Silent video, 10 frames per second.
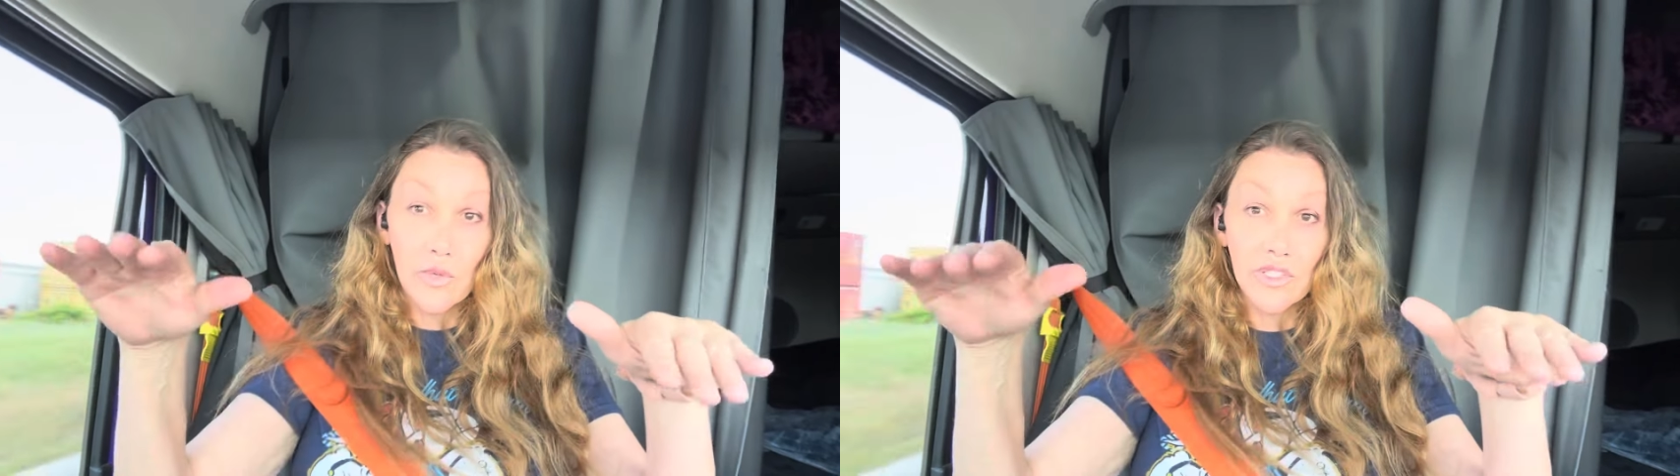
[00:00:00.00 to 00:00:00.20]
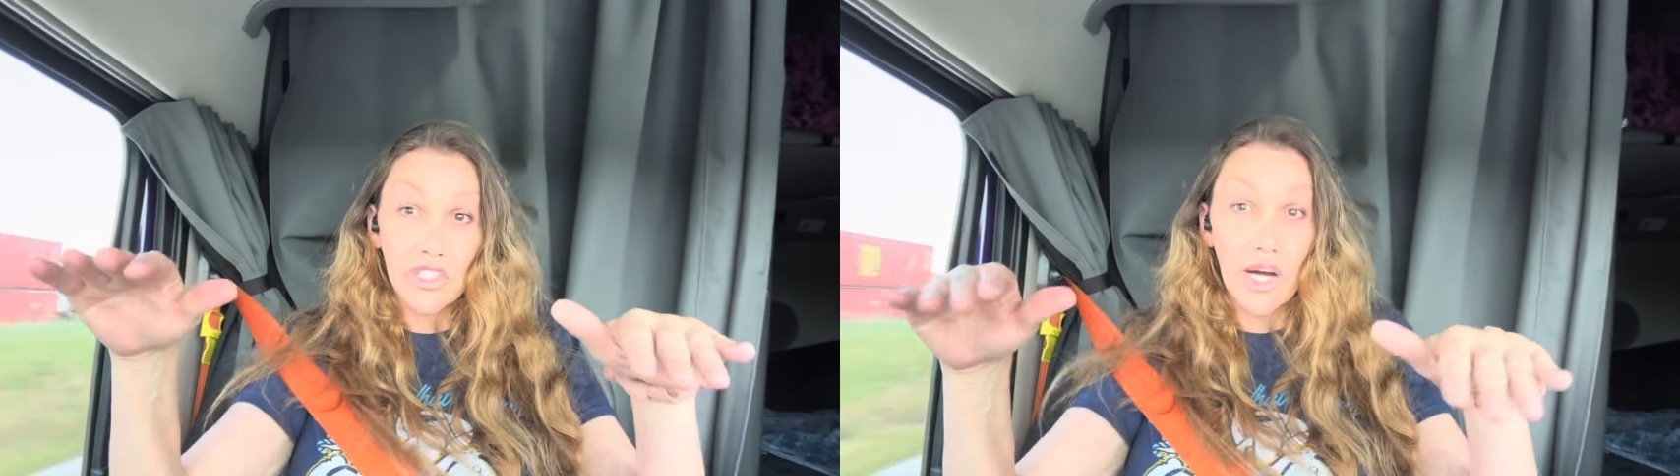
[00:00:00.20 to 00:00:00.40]

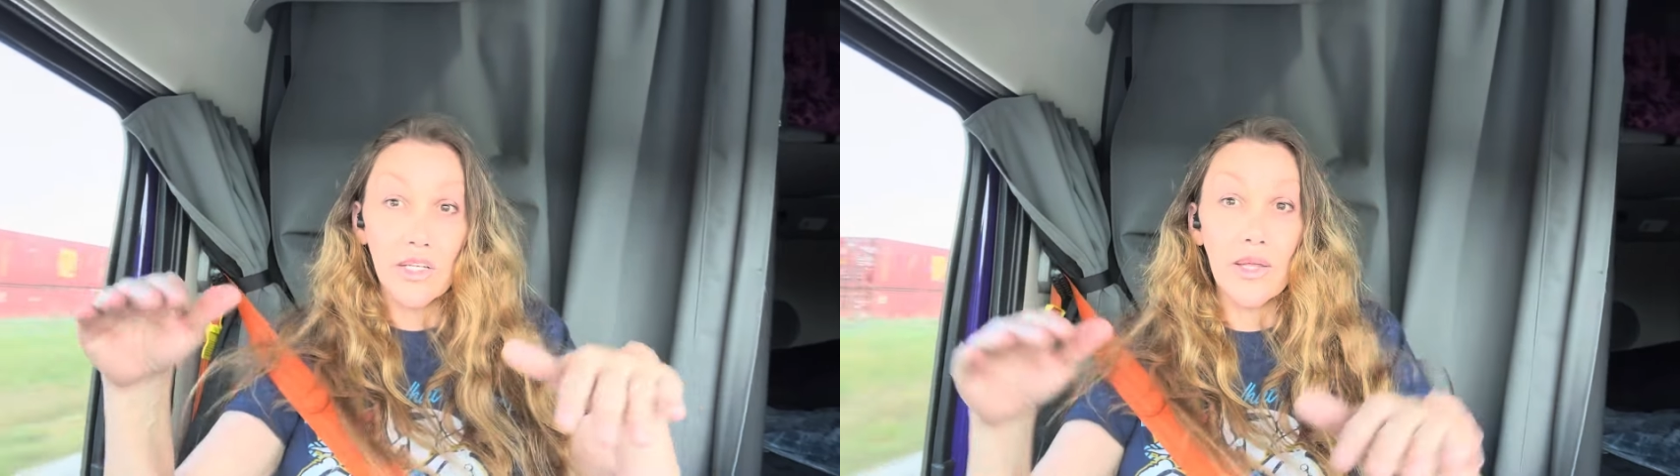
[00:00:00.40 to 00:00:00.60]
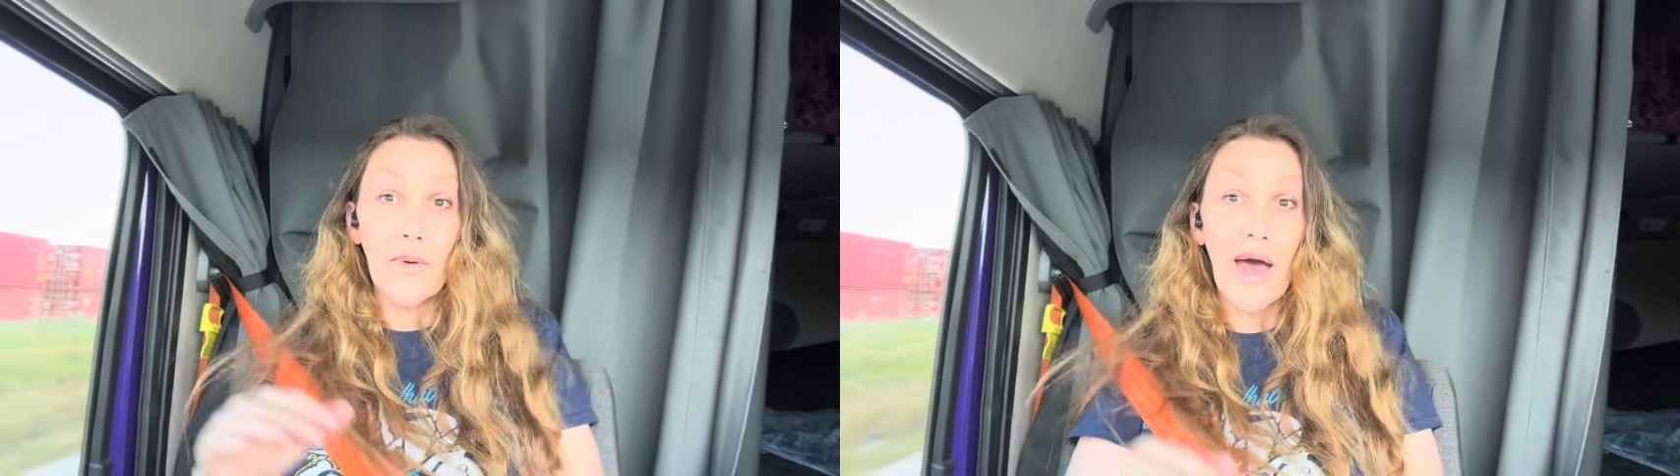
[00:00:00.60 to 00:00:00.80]
we're
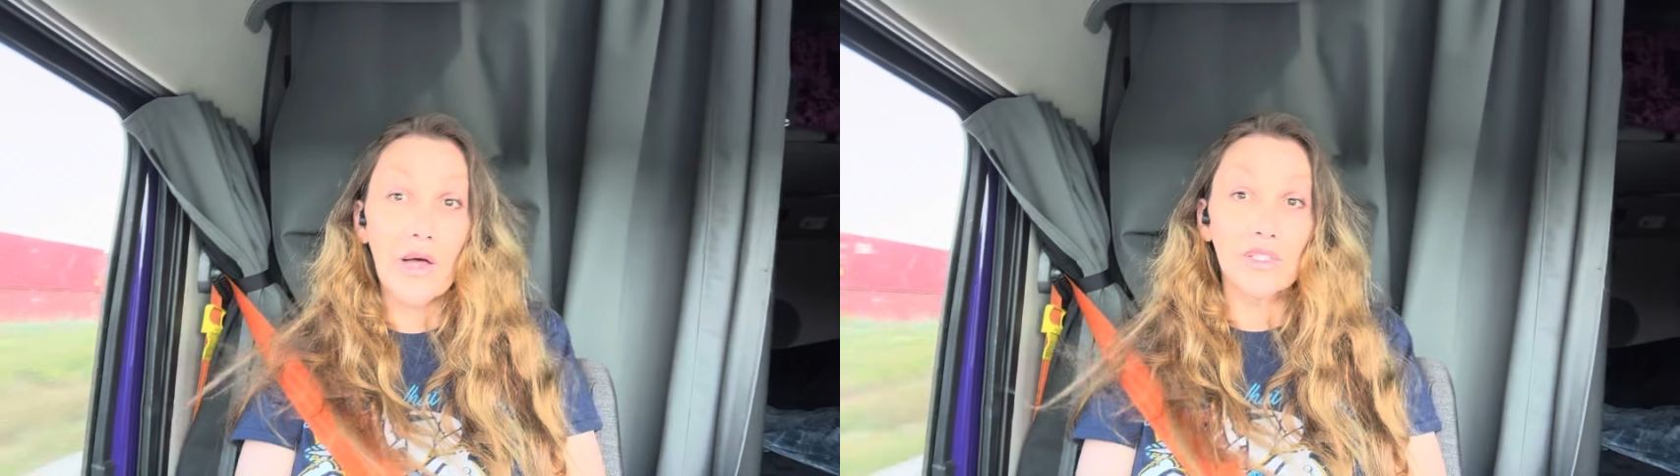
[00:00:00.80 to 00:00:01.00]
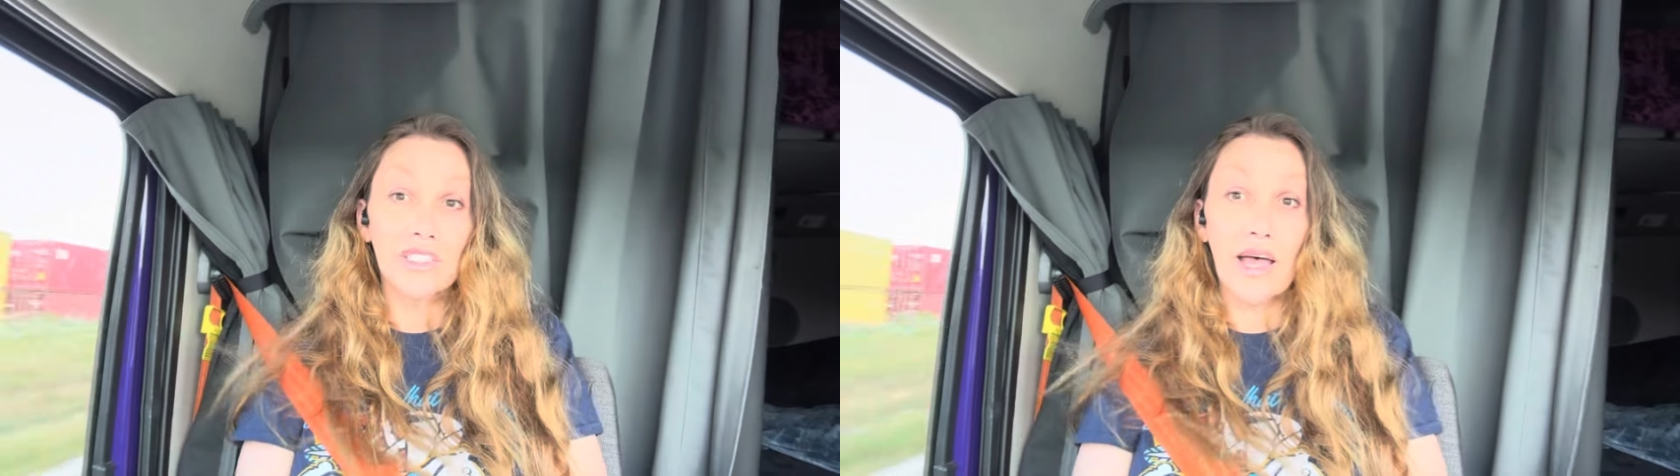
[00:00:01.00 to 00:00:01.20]
starting to
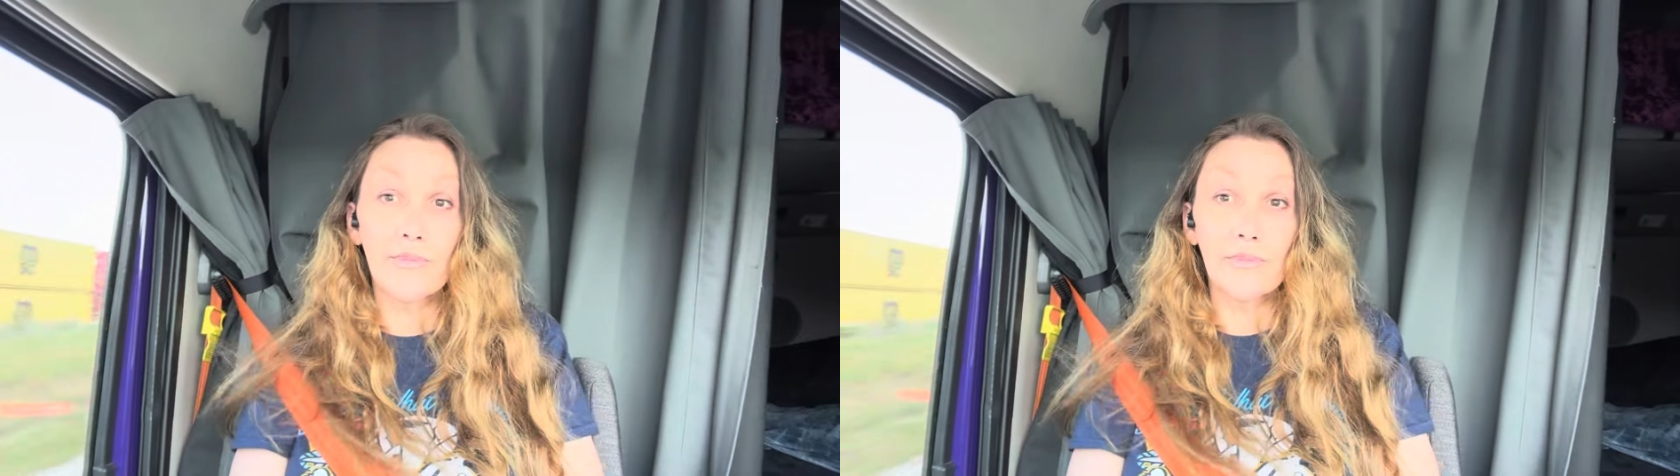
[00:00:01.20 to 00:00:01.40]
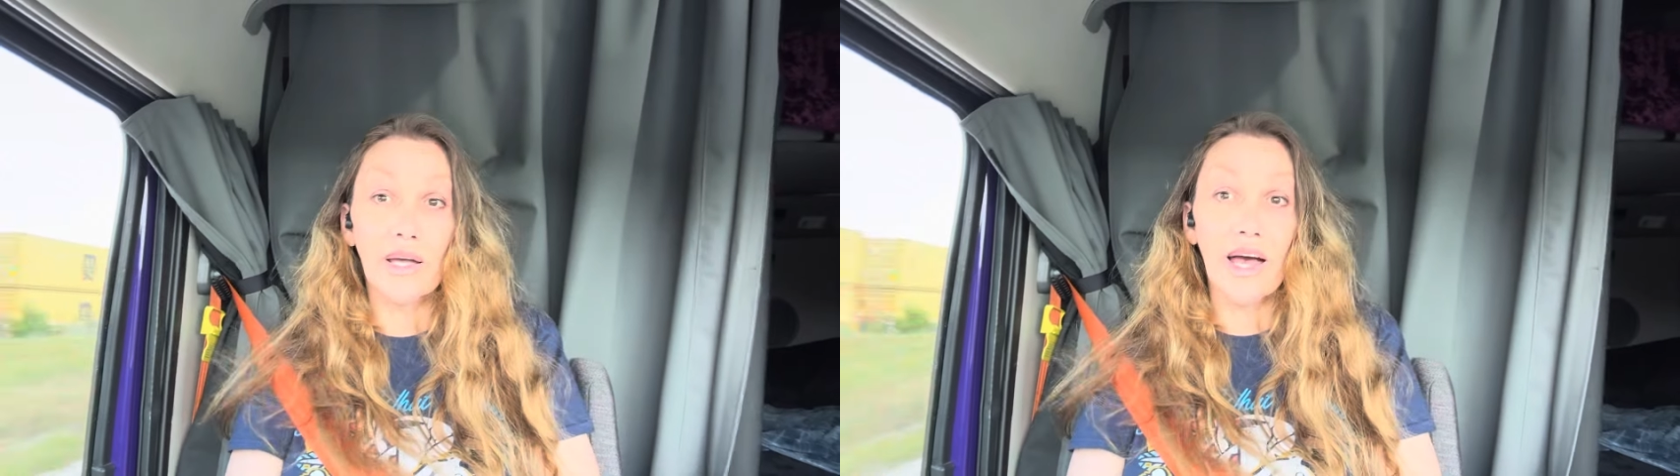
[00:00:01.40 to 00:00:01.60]
bounce
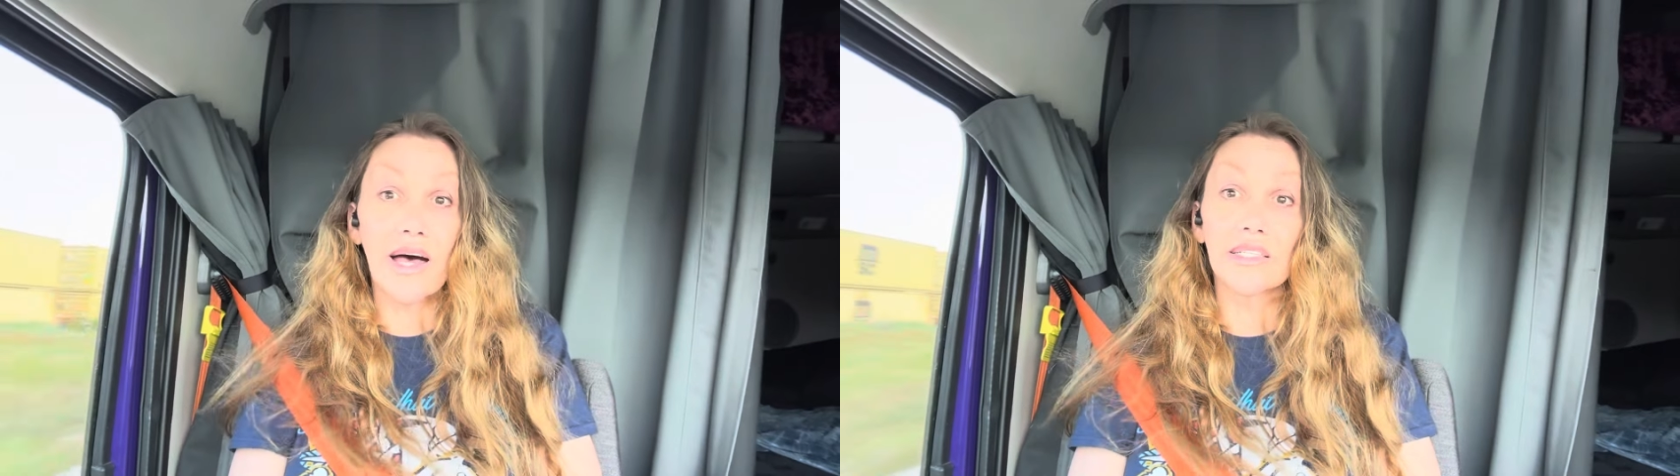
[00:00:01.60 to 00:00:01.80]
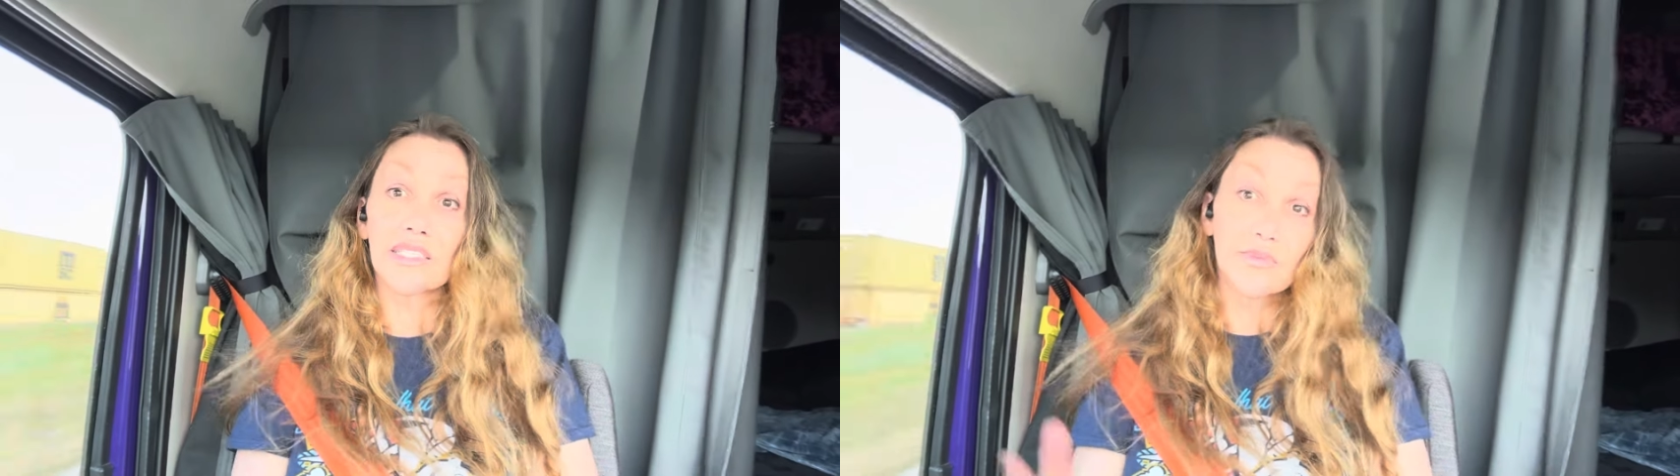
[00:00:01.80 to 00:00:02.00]
some
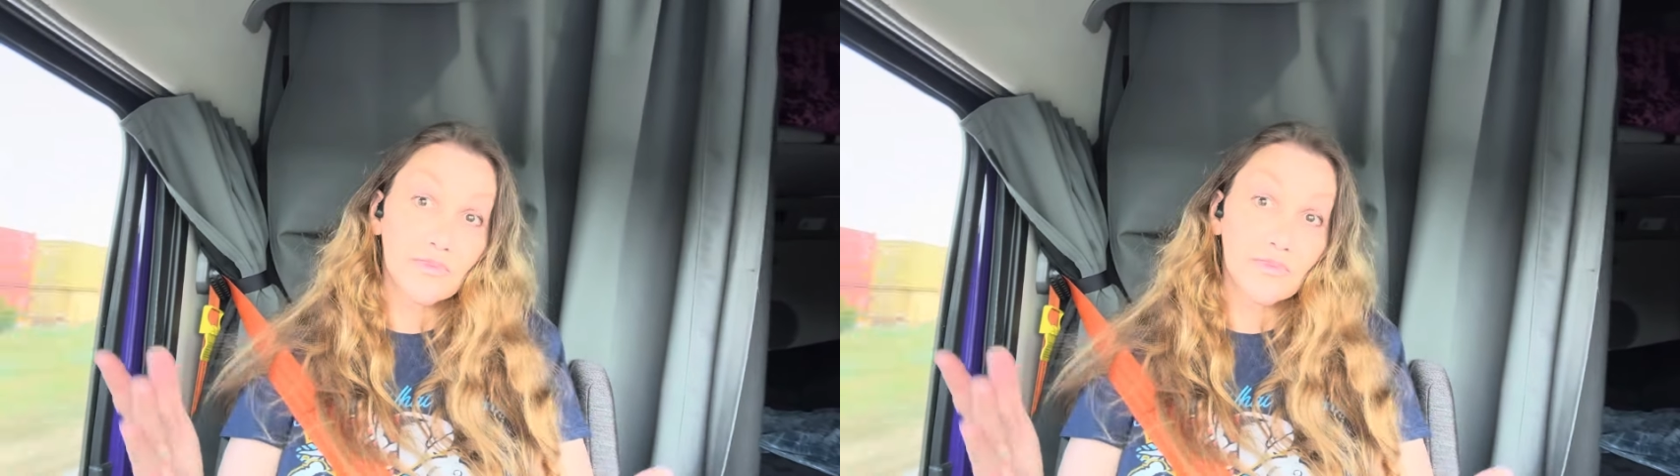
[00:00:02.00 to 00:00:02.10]
because